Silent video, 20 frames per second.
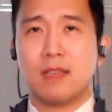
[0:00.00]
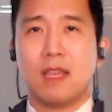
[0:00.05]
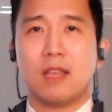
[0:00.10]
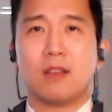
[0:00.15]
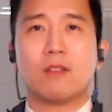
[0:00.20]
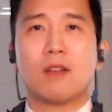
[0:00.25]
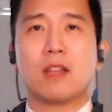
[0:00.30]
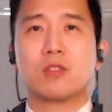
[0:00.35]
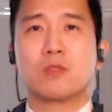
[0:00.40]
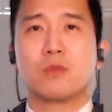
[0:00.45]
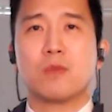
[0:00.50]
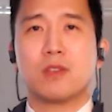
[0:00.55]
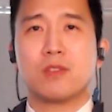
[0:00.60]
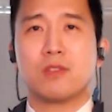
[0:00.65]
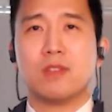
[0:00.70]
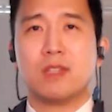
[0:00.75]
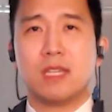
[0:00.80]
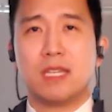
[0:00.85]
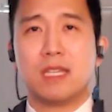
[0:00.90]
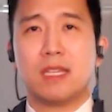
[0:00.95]
and
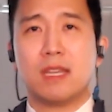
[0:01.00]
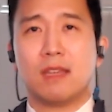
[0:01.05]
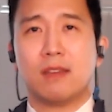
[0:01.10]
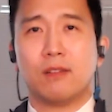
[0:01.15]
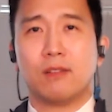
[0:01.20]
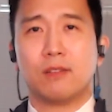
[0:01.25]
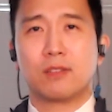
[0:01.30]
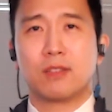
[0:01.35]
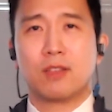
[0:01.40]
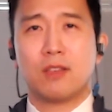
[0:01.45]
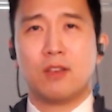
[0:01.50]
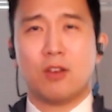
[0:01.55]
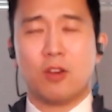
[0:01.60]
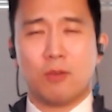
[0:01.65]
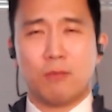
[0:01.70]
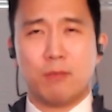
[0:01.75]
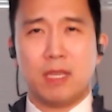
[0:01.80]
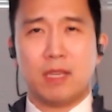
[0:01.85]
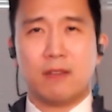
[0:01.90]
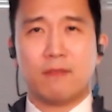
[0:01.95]
graduation details
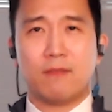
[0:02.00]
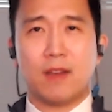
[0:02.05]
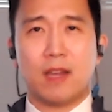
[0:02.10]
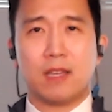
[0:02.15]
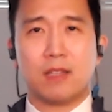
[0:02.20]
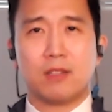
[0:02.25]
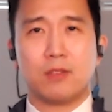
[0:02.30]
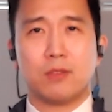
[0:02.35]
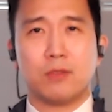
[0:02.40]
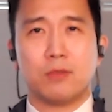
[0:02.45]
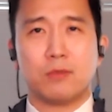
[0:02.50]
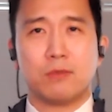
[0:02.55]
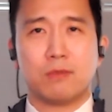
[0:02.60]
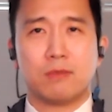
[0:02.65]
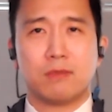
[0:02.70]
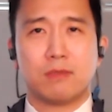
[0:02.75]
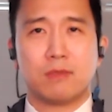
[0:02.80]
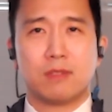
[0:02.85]
are being fine-tuned.